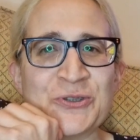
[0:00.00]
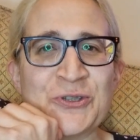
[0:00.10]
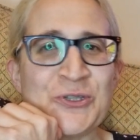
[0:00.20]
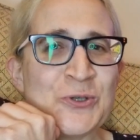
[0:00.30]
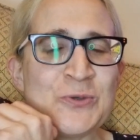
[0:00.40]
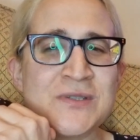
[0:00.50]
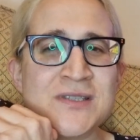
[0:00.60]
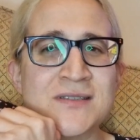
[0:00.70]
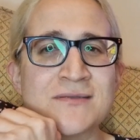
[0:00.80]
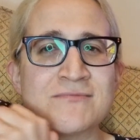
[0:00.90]
to
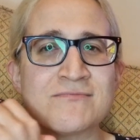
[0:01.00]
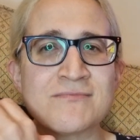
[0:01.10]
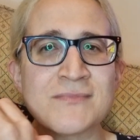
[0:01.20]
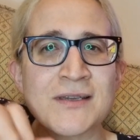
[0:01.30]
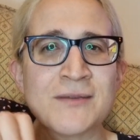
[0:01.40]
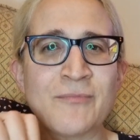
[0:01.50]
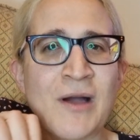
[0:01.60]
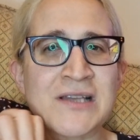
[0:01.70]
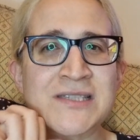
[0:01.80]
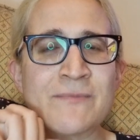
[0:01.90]
use and
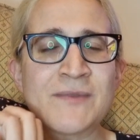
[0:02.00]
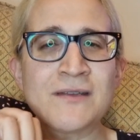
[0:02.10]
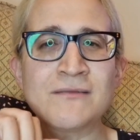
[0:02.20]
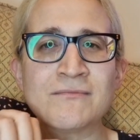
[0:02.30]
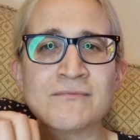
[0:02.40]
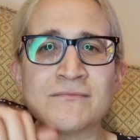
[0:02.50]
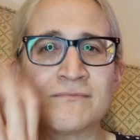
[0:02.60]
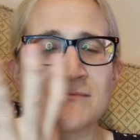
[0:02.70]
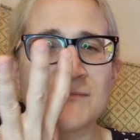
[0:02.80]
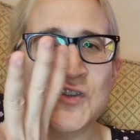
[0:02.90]
buy something
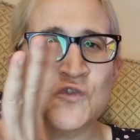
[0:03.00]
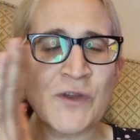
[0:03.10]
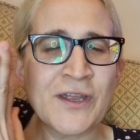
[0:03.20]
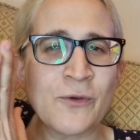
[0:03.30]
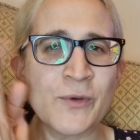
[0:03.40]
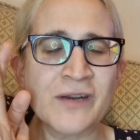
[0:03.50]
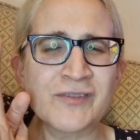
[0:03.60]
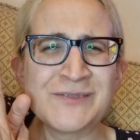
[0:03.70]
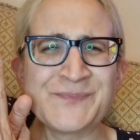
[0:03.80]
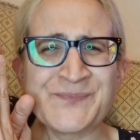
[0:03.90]
to drink or whatever.